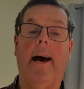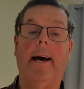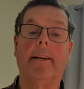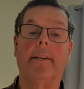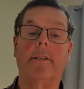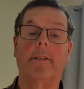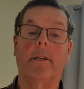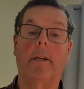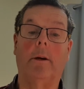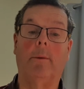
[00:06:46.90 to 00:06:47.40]

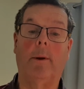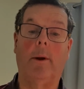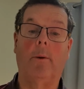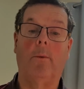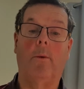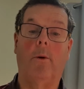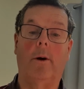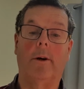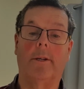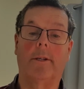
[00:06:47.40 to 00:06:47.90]
And so it
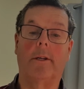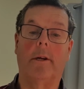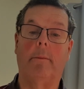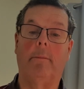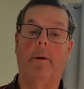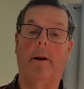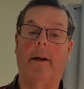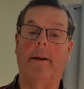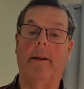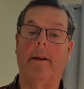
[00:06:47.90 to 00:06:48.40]
was
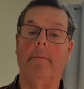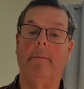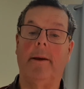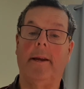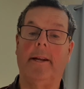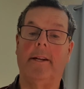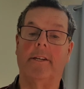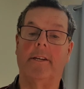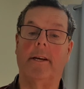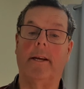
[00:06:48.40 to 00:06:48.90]
a bloody
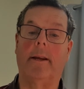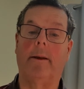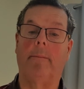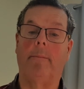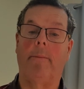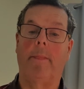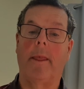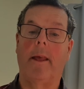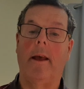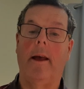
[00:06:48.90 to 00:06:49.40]
meeting.
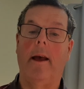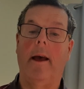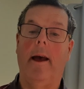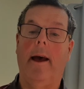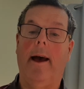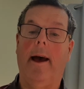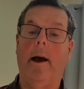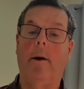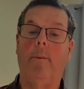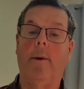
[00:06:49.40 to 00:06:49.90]

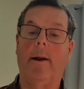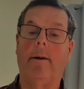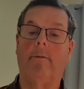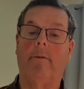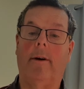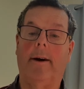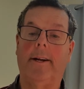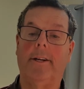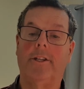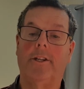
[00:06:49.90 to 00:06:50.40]
And
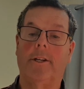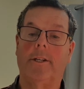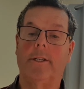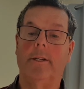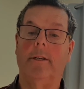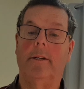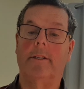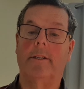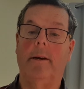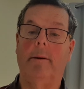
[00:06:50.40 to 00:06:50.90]
when
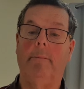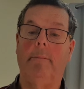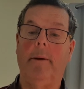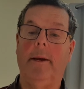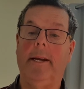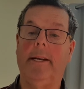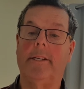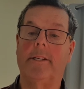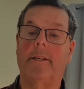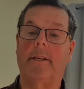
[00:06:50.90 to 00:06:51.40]
righteousness and
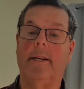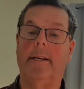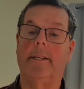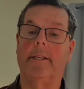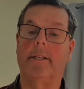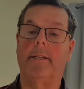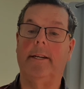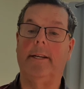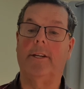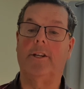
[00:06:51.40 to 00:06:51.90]
peace
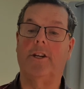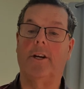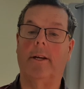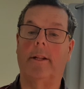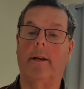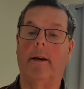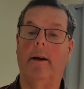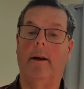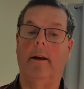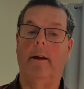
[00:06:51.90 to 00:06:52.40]
kissed each
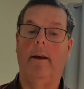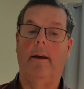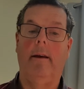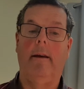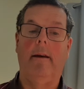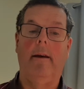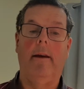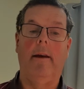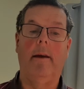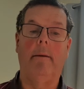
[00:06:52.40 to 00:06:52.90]
other,
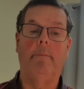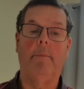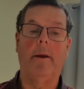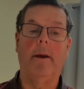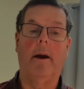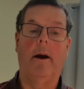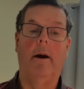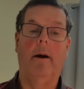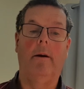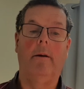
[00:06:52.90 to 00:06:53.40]
it
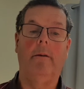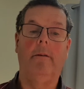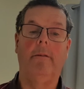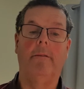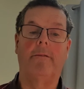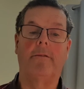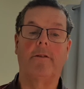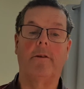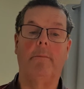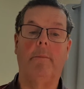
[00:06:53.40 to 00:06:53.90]

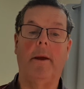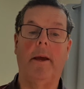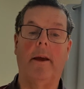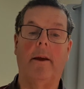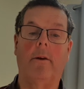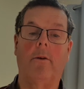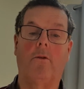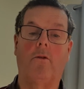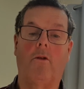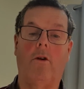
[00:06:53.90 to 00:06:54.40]
behoved to
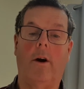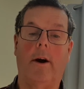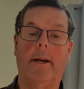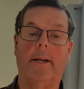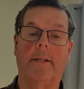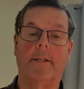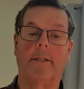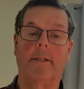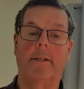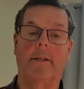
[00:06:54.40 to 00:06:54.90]
be in
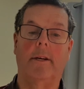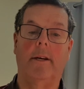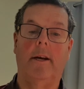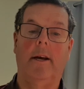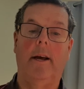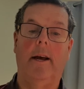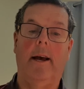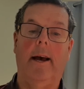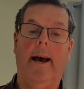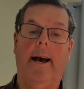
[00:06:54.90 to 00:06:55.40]
Christ.
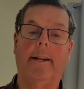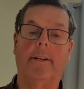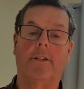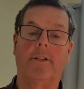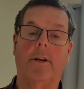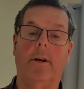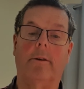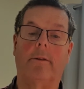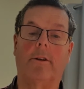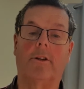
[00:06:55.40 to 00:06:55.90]
And
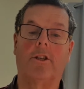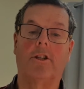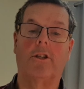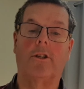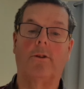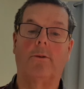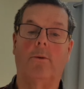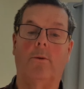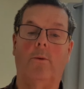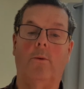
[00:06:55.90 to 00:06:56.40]
so the
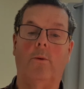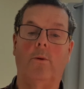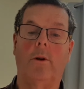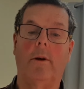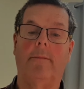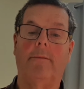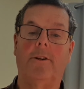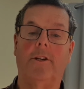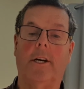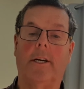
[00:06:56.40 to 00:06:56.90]

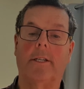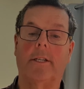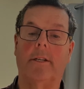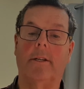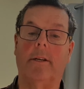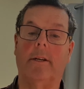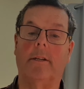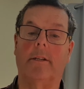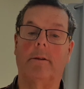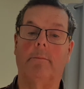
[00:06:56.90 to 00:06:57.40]
sword of
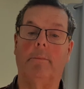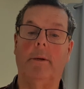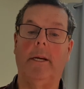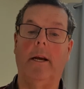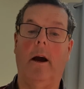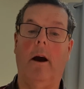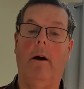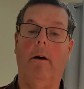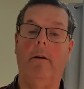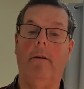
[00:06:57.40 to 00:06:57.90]
justice
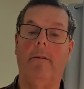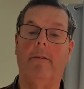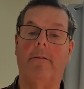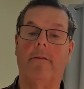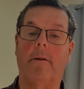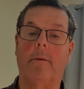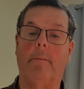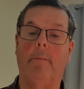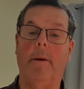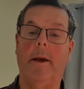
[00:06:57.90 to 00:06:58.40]

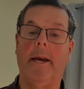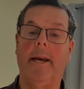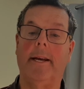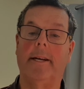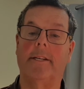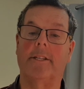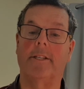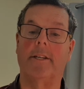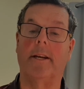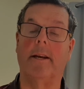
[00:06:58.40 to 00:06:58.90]
behoved to
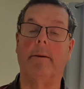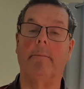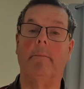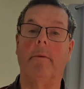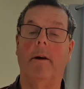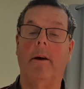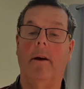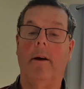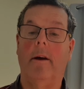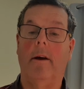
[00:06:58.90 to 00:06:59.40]
pierce
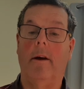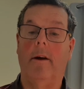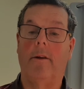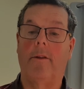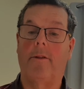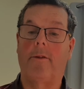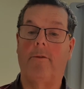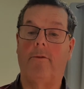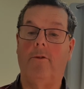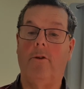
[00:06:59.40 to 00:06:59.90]
him
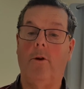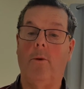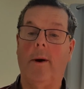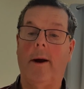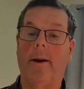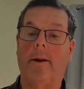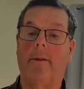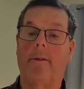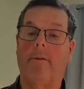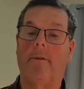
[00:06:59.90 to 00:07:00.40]

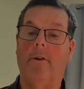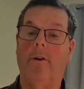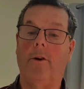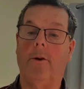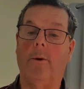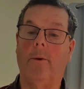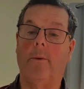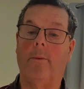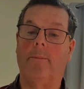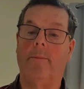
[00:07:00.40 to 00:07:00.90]
through and
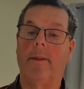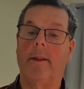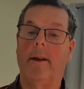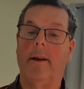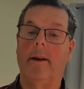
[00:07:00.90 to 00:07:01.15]
through,